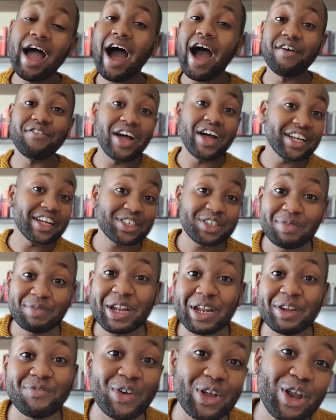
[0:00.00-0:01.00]
I've actually
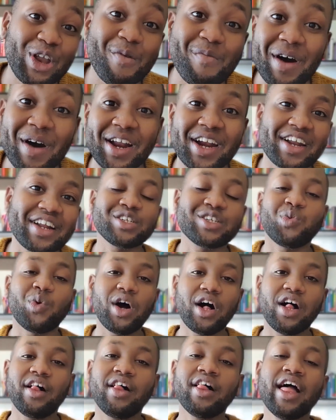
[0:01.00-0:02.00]
made a video about it as
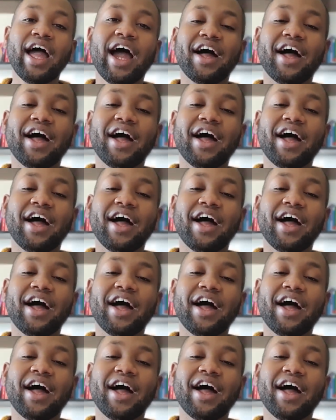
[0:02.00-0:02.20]
well,